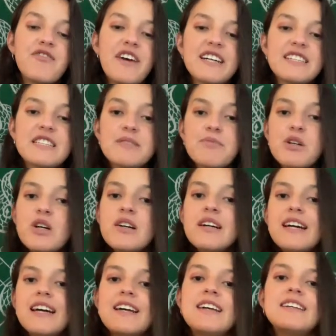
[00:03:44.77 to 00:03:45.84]
festival.
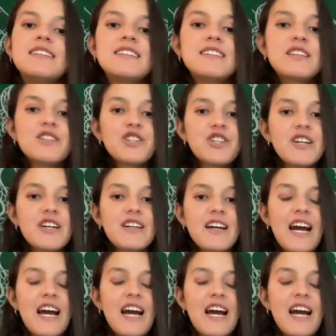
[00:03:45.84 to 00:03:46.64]
And this is a shirt.